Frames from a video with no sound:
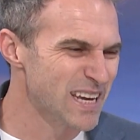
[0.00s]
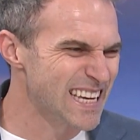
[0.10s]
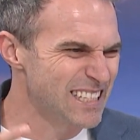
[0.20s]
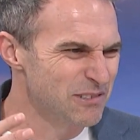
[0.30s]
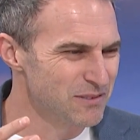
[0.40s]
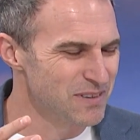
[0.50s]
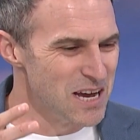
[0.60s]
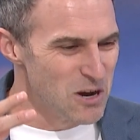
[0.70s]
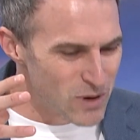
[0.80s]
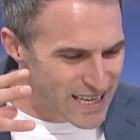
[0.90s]

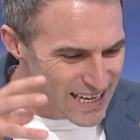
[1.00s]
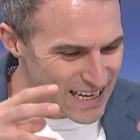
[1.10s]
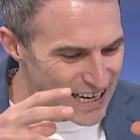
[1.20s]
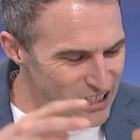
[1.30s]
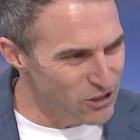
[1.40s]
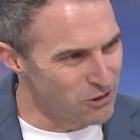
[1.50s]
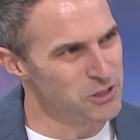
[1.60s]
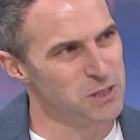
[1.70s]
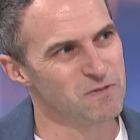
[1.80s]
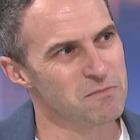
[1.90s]
We get
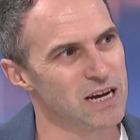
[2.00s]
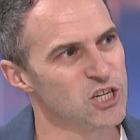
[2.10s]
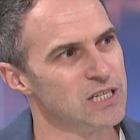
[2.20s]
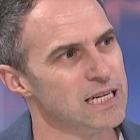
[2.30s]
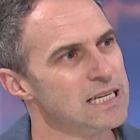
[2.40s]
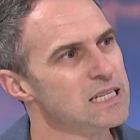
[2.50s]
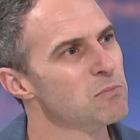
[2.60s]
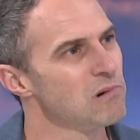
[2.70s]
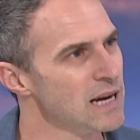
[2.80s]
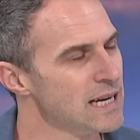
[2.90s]
unconscious information into the
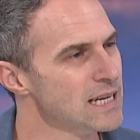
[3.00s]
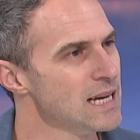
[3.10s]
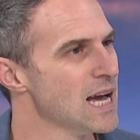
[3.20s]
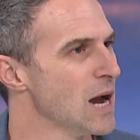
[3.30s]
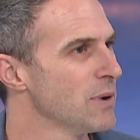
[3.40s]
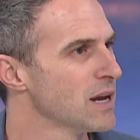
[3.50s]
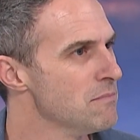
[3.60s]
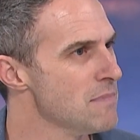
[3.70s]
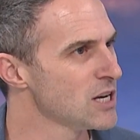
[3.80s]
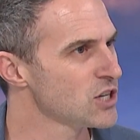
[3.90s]
brain and we
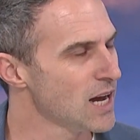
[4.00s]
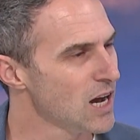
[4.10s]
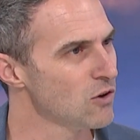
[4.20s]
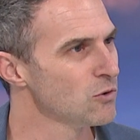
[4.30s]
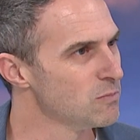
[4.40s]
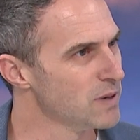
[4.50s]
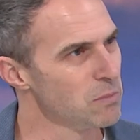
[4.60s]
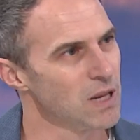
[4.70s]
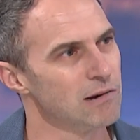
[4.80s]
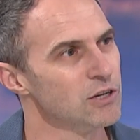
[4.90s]
can measure how good
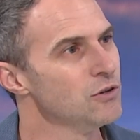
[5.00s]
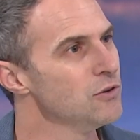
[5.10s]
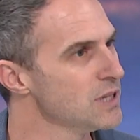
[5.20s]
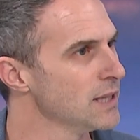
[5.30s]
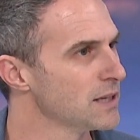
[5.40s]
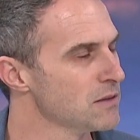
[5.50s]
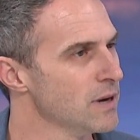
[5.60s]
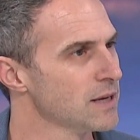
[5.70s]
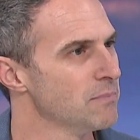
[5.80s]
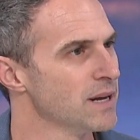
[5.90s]
people are at using that to
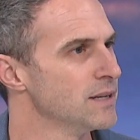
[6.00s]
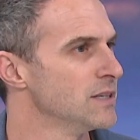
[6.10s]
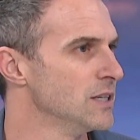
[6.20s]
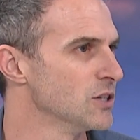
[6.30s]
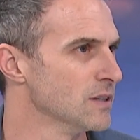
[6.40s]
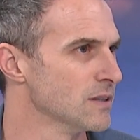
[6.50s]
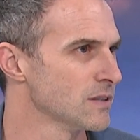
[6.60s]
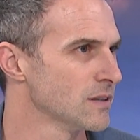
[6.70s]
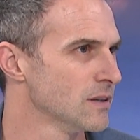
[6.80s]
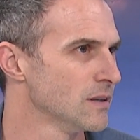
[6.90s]
make better decisions.